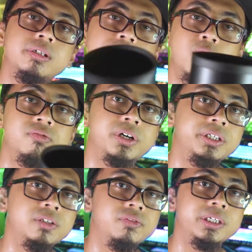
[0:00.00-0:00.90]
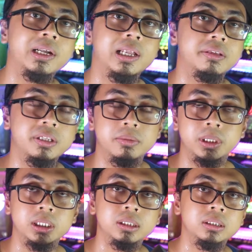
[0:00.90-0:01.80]
It's not fun heavy, unlike
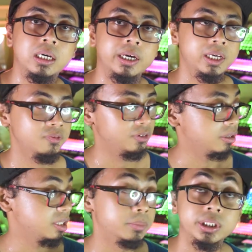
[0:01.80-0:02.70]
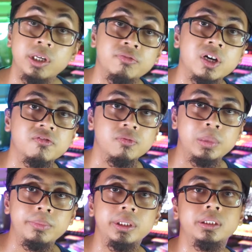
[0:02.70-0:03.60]
Sigma. I have the Sigma
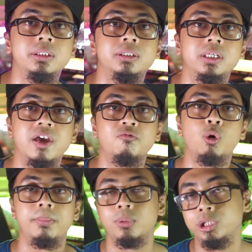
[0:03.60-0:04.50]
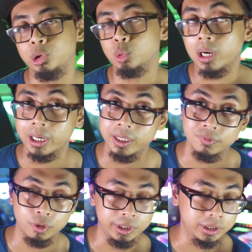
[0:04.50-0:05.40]
35mm f1.2 art
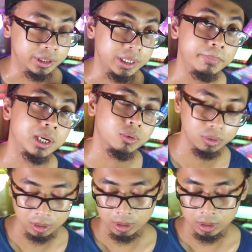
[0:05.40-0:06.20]
for the E-mount.